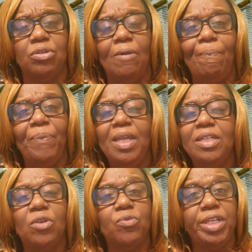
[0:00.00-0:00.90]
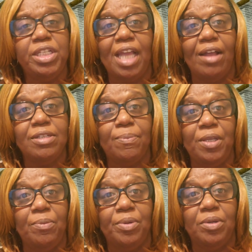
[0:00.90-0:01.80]
you to reach out to
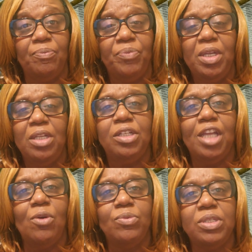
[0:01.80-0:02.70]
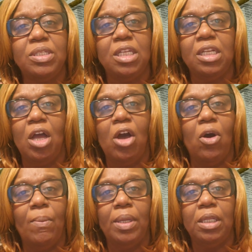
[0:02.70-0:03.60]
people. Don't sit
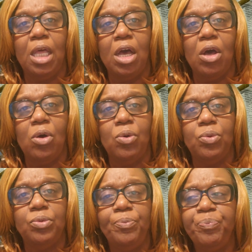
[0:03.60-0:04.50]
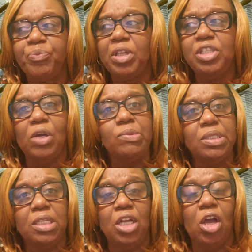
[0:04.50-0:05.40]
home alone. Don't
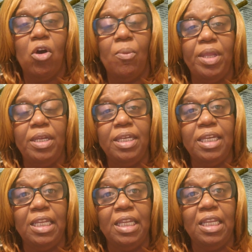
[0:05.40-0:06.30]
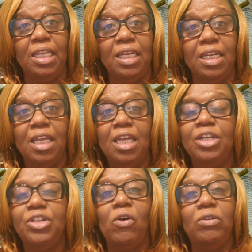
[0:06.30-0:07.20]
sit home in need.
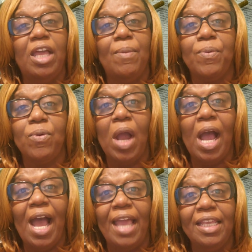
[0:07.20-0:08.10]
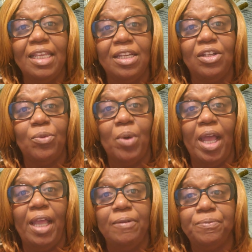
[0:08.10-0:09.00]
Don't let pride get in the
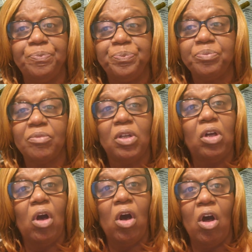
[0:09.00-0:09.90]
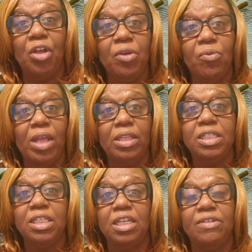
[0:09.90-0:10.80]
way. Call your
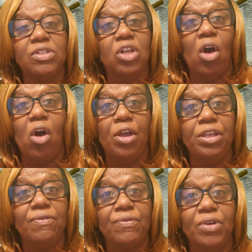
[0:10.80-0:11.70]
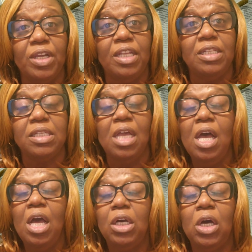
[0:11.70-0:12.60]
relatives, call your friends,
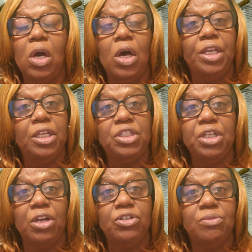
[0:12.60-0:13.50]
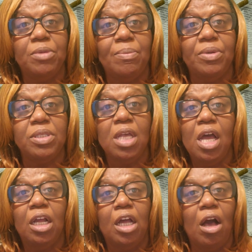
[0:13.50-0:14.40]
call your church members,
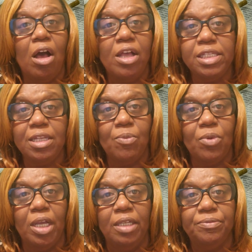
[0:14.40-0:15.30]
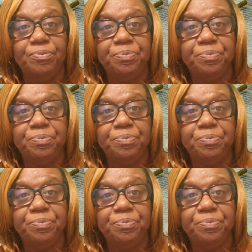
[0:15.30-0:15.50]
call someone.